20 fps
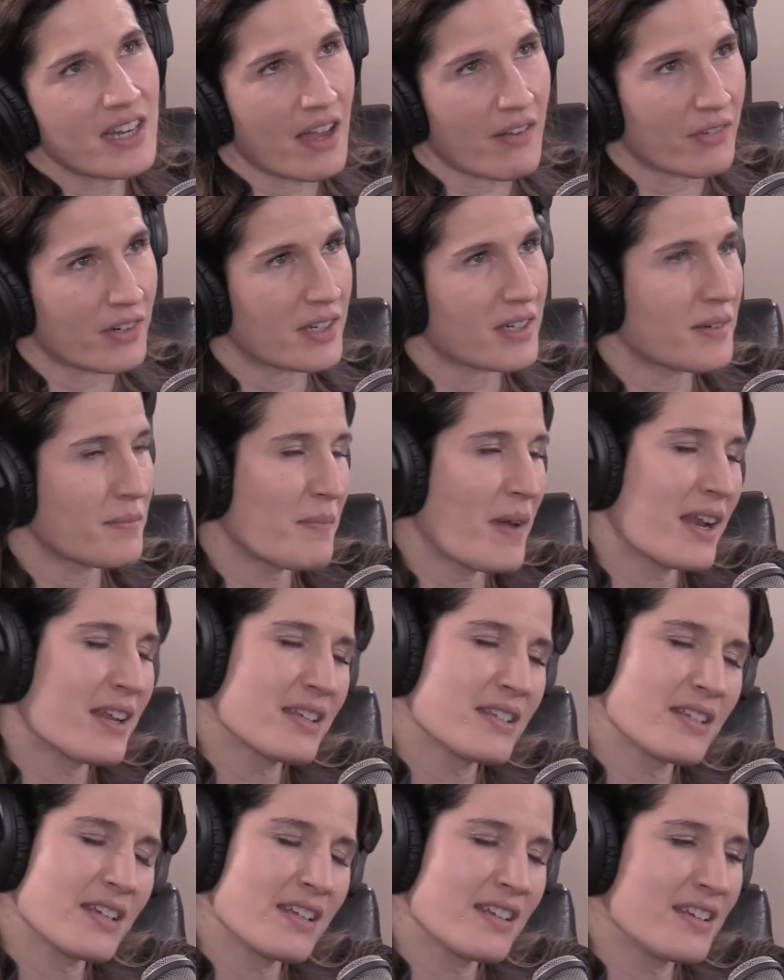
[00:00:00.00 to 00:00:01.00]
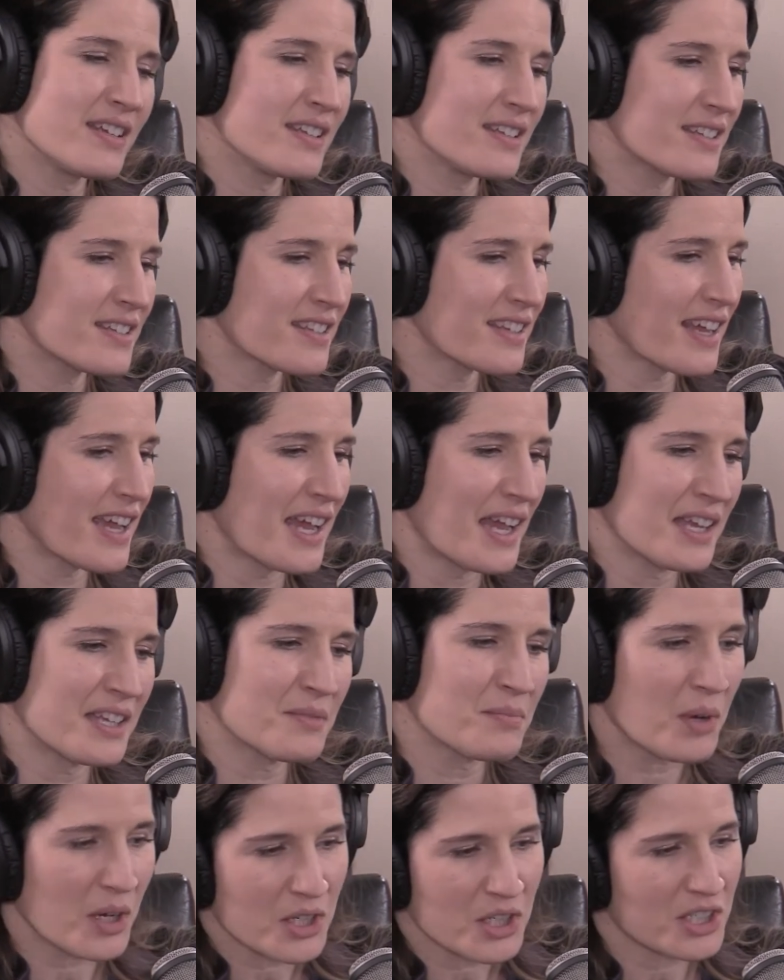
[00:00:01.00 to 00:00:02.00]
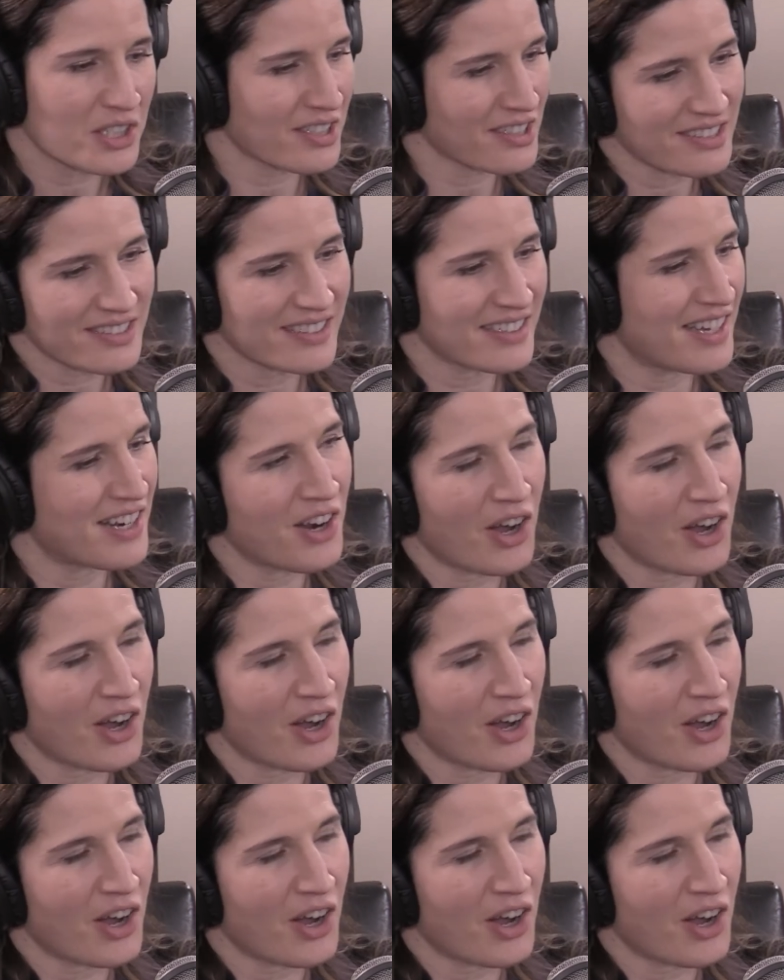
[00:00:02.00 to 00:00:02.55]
say never. Medicine is as much